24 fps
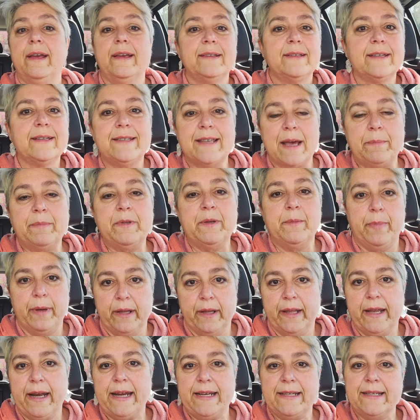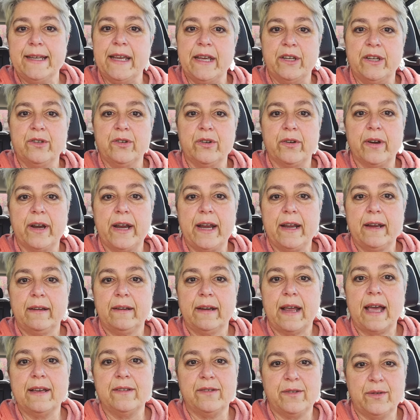susceptibility to injury
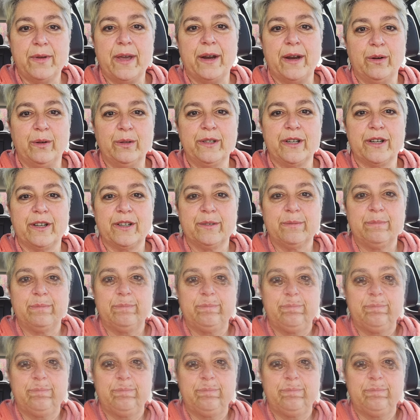as you get older.